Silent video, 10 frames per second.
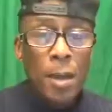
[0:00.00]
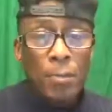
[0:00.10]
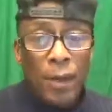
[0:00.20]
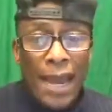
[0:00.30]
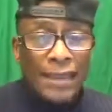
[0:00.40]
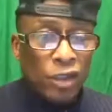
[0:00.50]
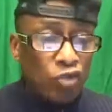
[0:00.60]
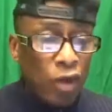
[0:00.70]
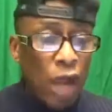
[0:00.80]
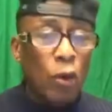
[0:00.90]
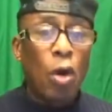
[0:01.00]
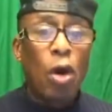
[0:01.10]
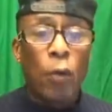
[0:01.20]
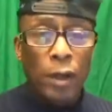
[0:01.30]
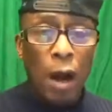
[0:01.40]
But I had to travel
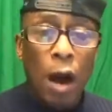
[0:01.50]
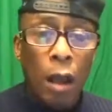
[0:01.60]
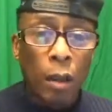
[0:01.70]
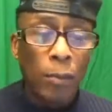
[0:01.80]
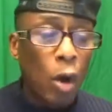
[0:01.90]
all the way to Harlem,